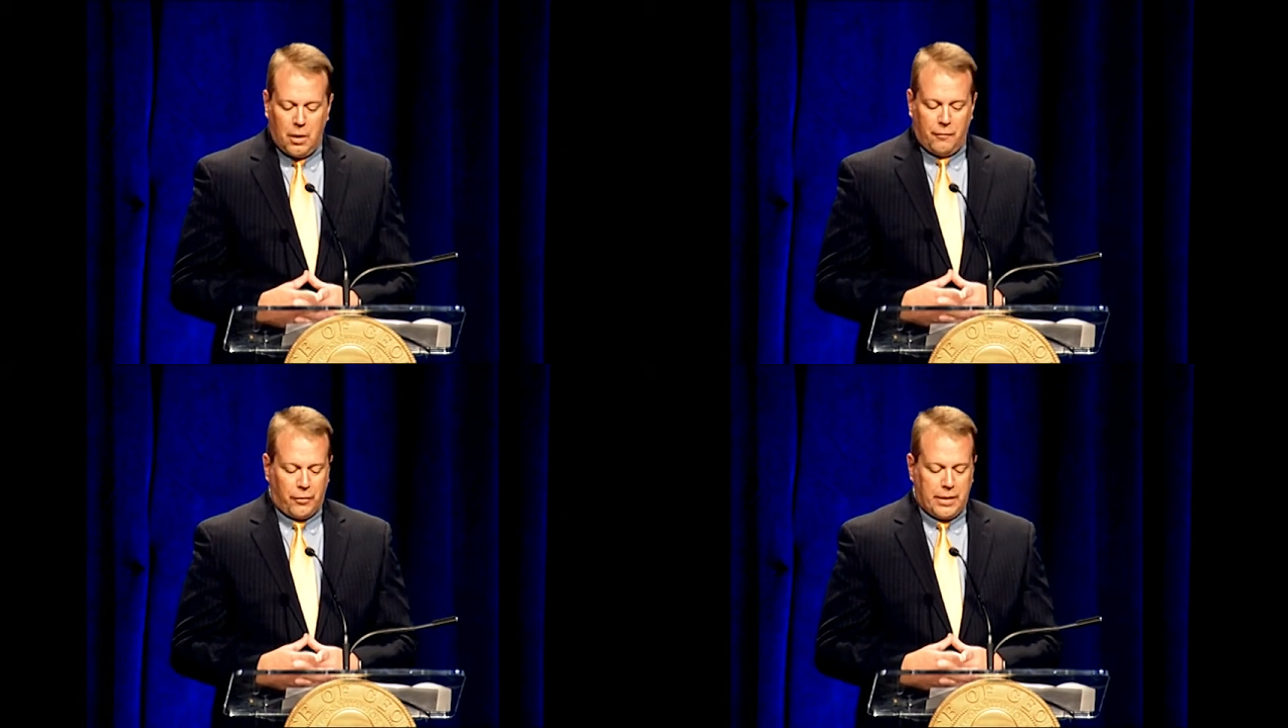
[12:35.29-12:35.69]

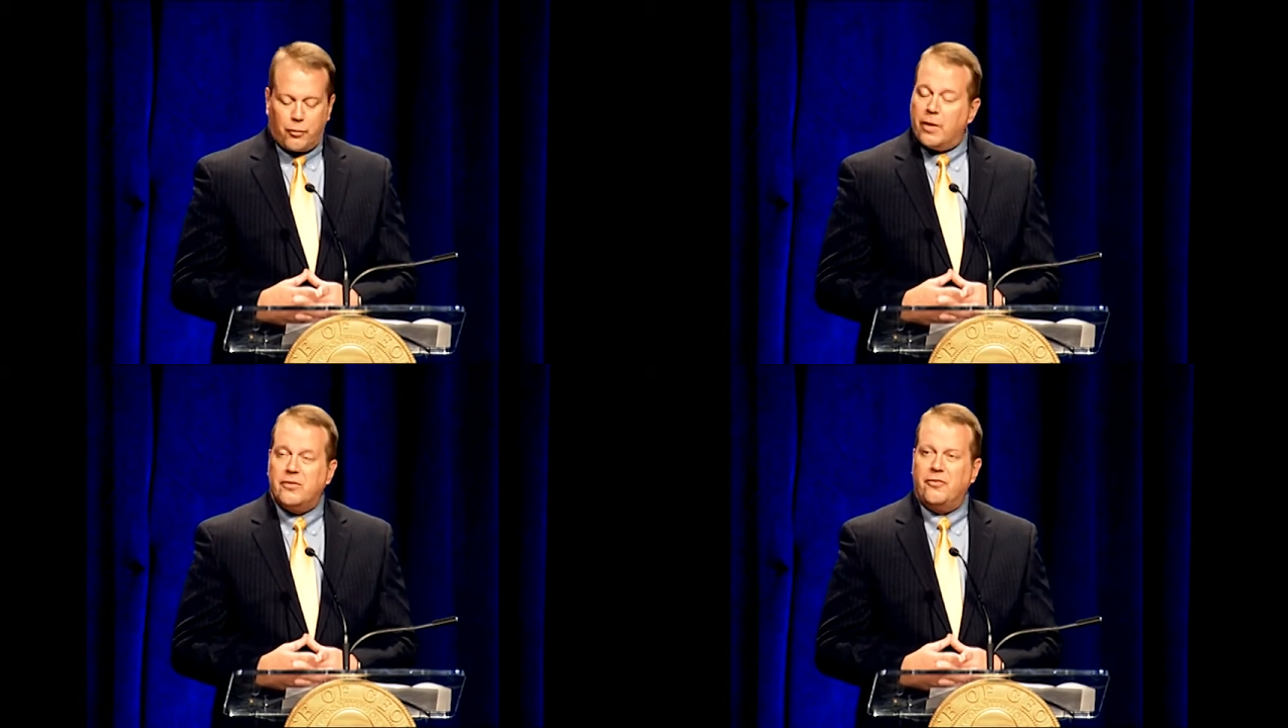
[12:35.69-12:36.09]
for the
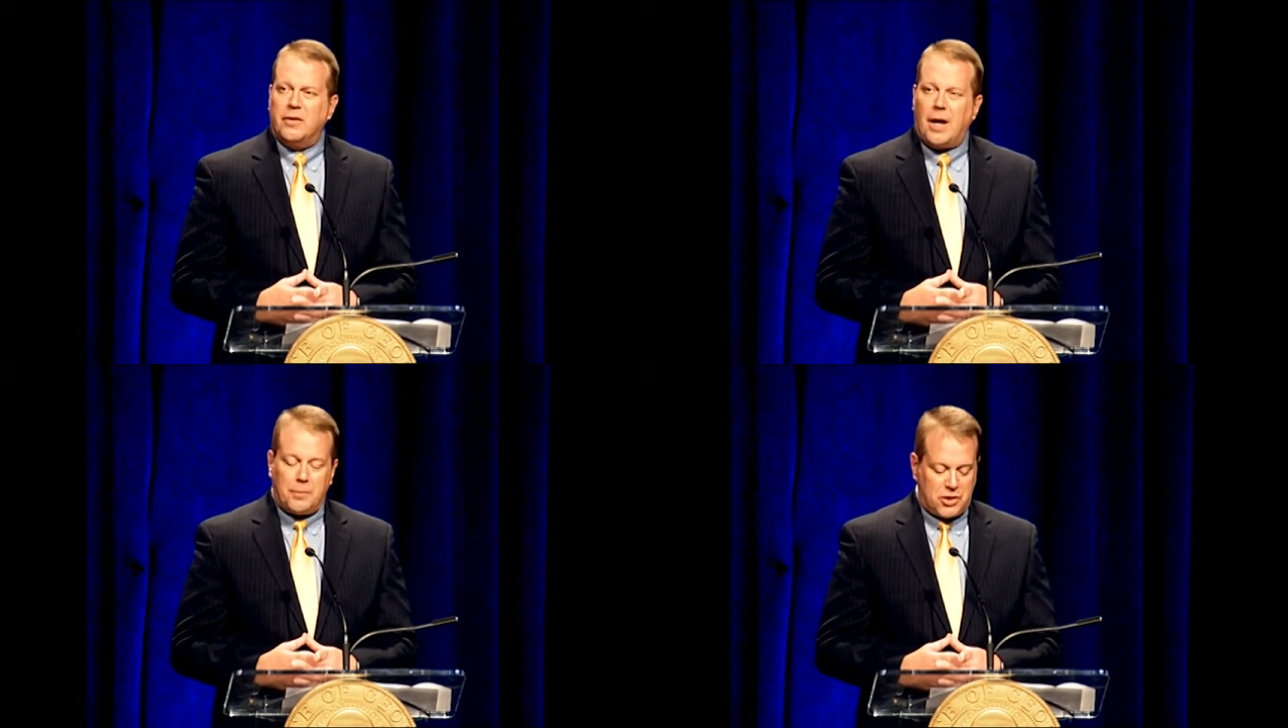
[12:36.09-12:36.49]
aggressive
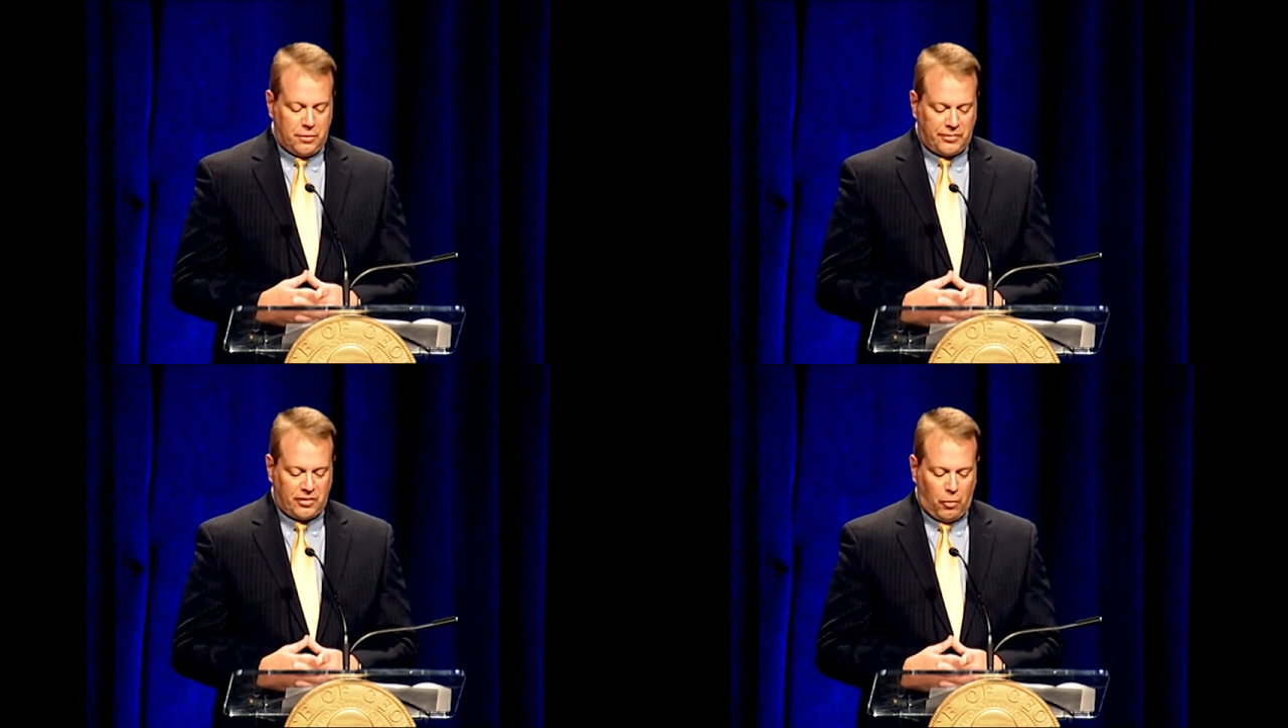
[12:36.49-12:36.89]
adoption
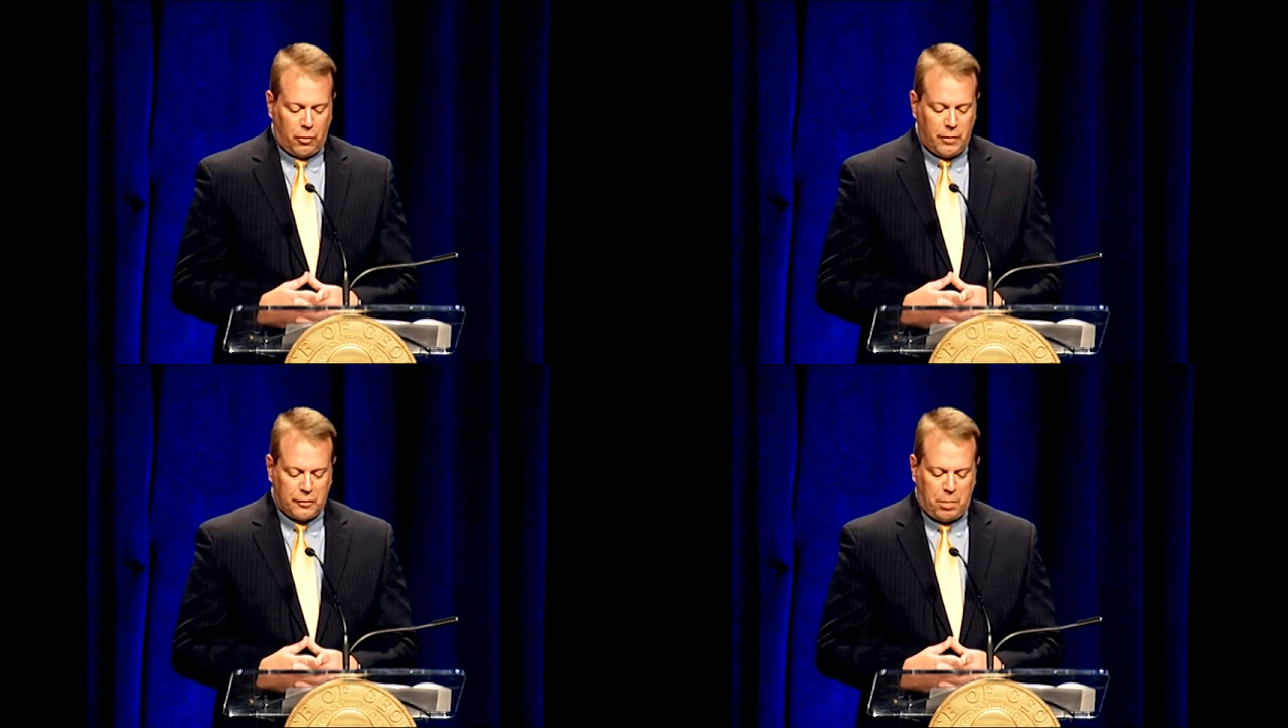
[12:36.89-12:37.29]
of
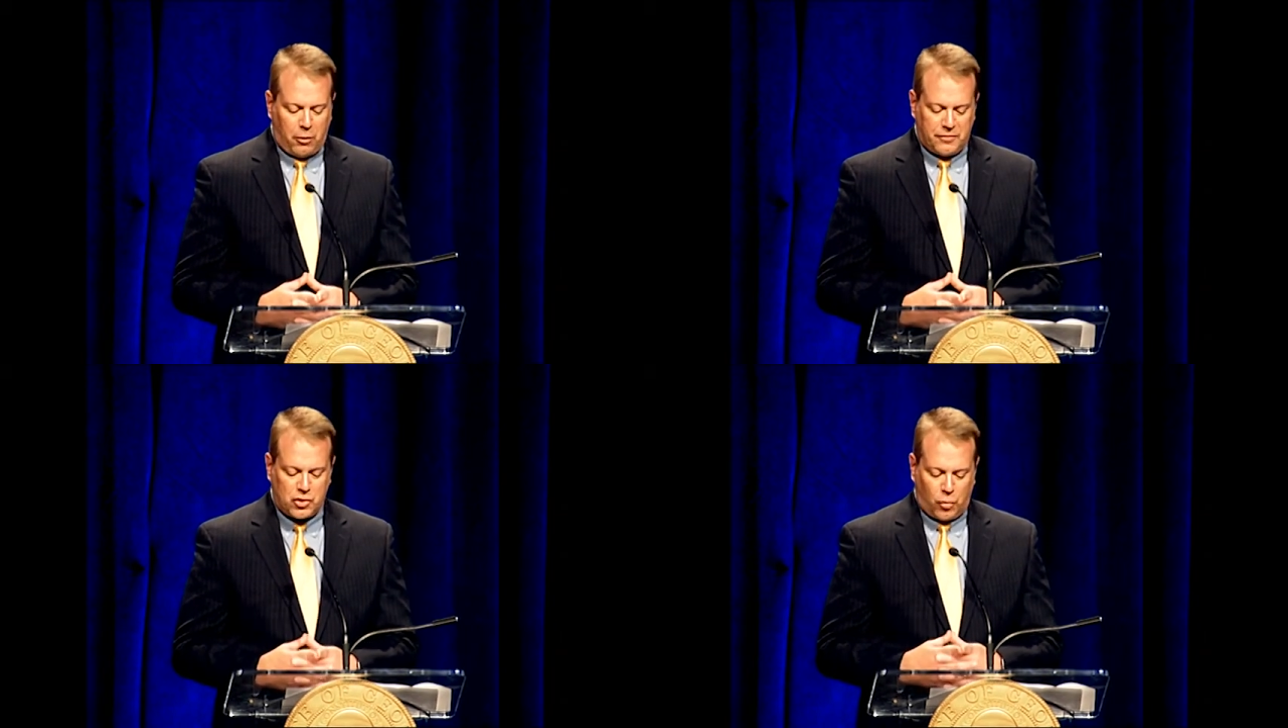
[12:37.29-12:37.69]
solar as
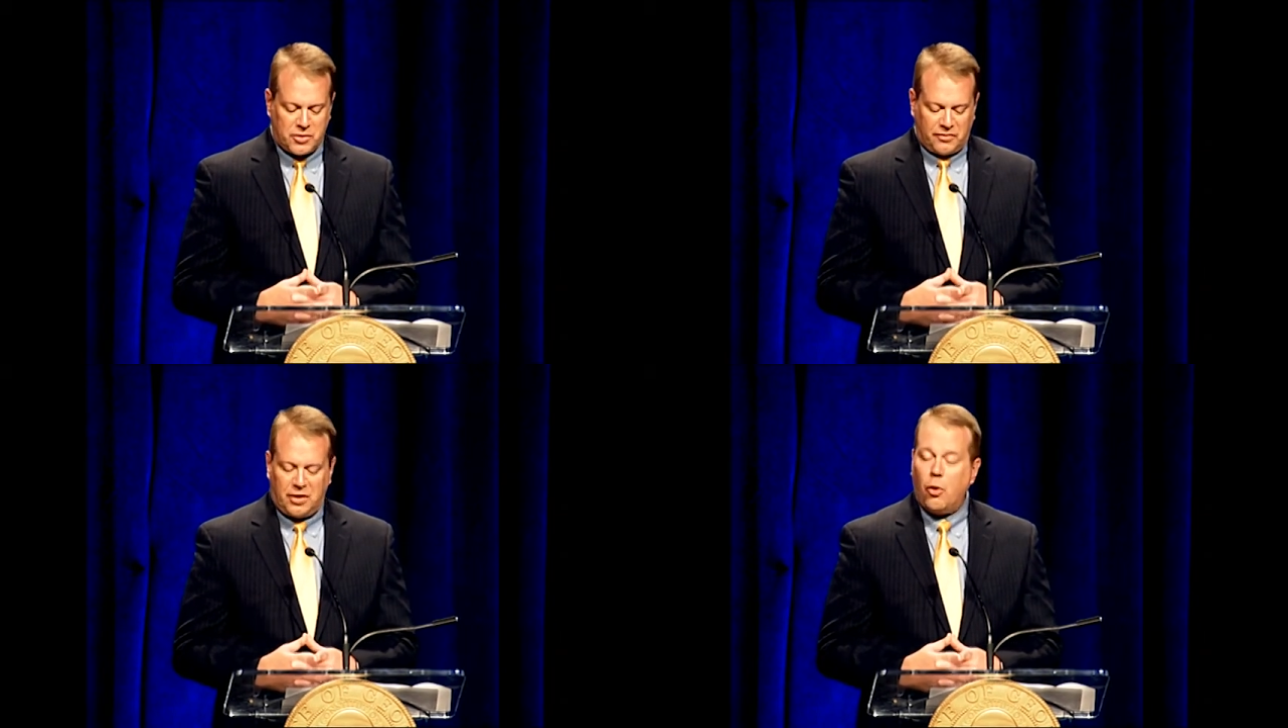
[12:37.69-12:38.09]
part of
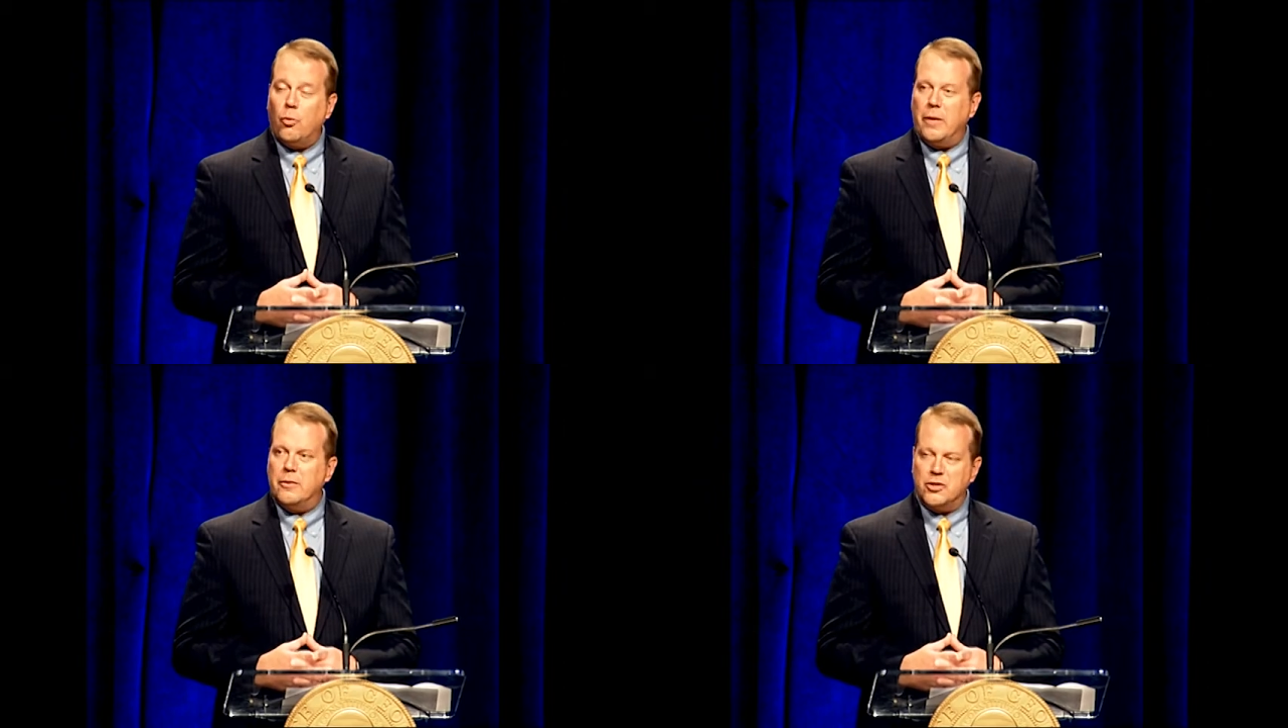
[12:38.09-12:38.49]
Georgia's
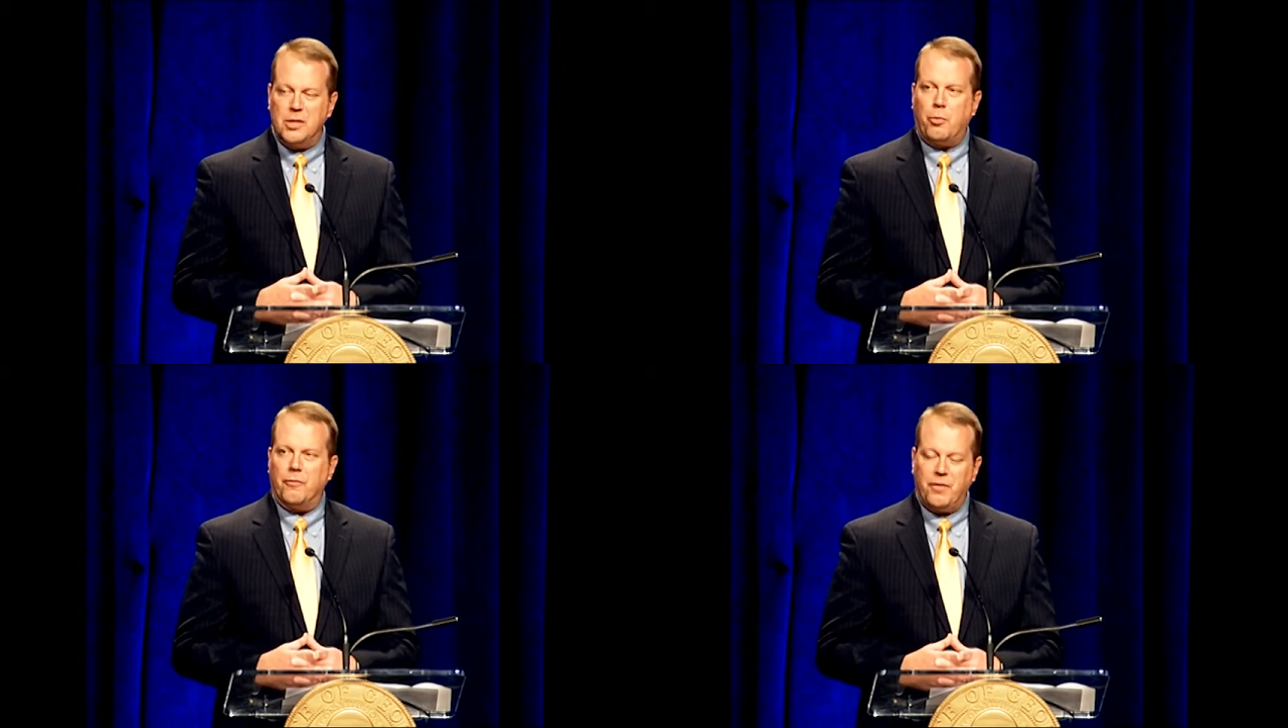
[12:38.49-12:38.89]
total energy
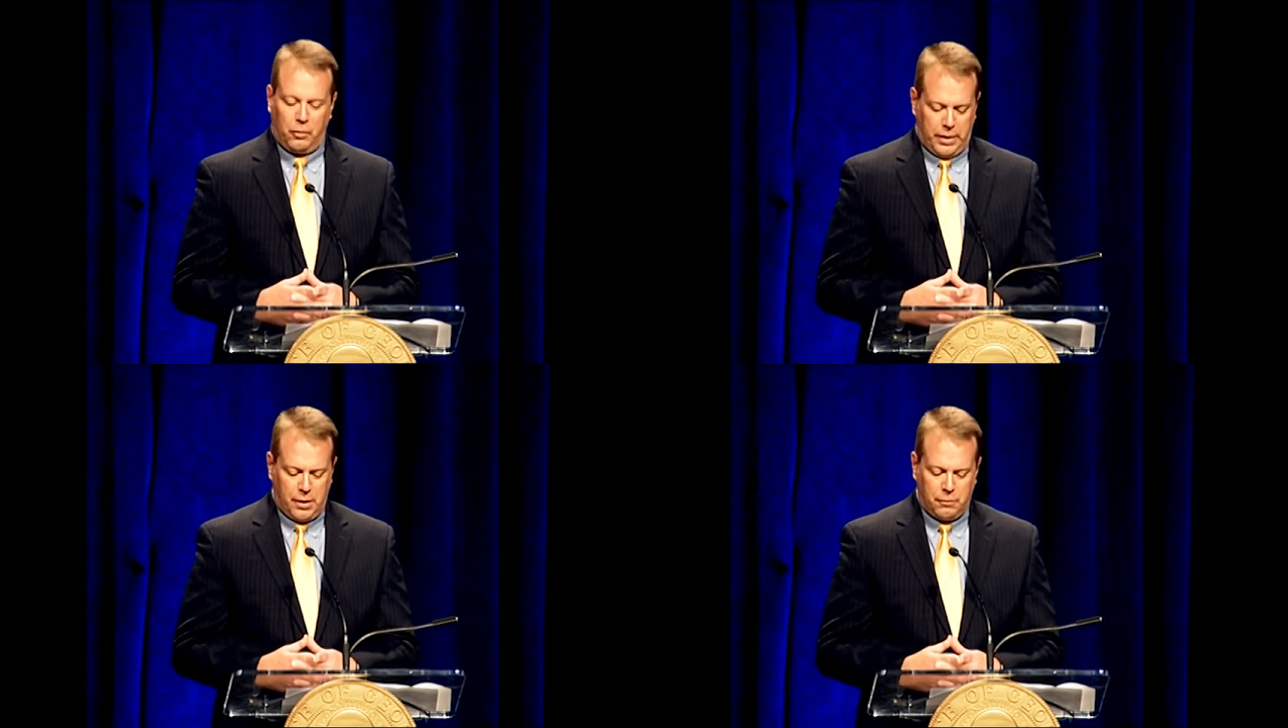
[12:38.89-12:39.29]

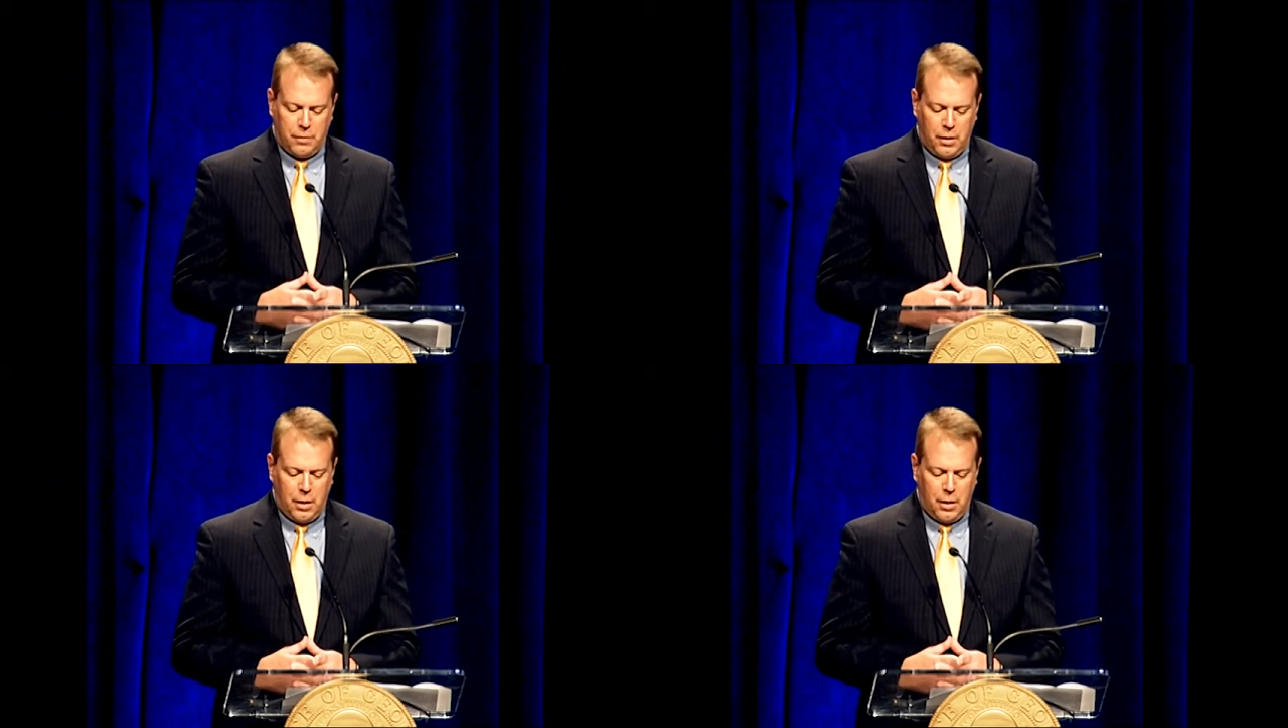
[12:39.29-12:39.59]
portfolio.